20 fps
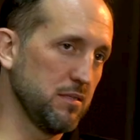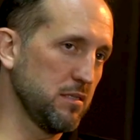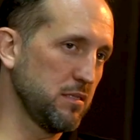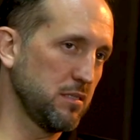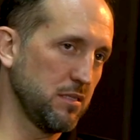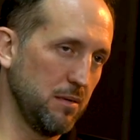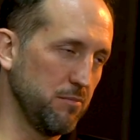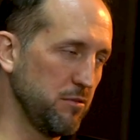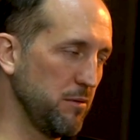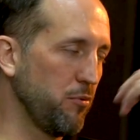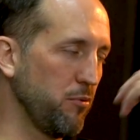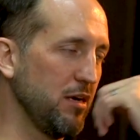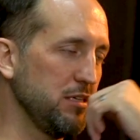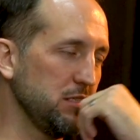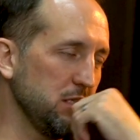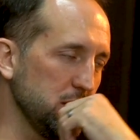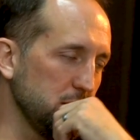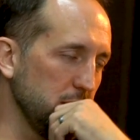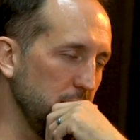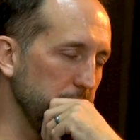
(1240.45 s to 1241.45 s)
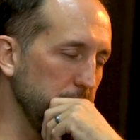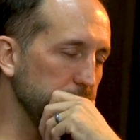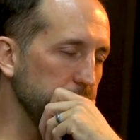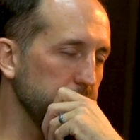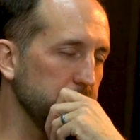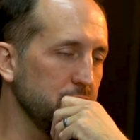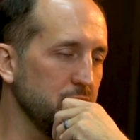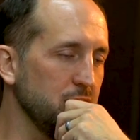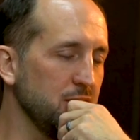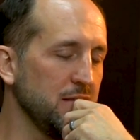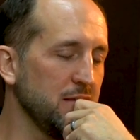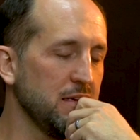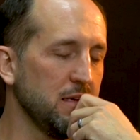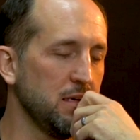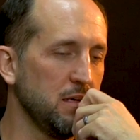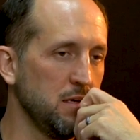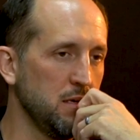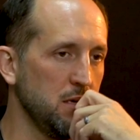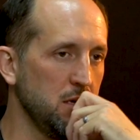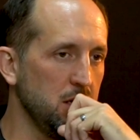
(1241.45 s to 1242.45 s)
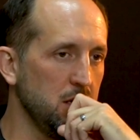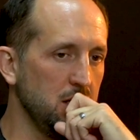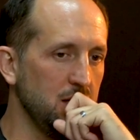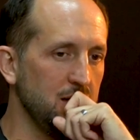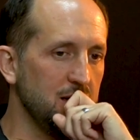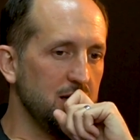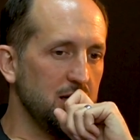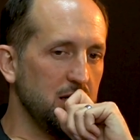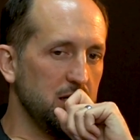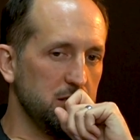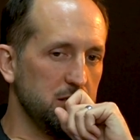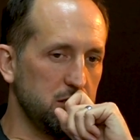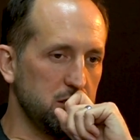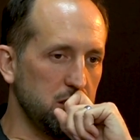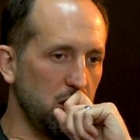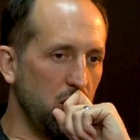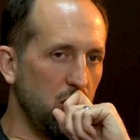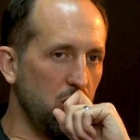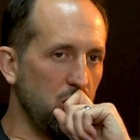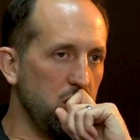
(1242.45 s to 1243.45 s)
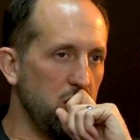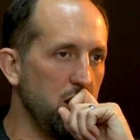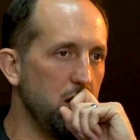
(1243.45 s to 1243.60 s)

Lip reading: is up, depression's up. So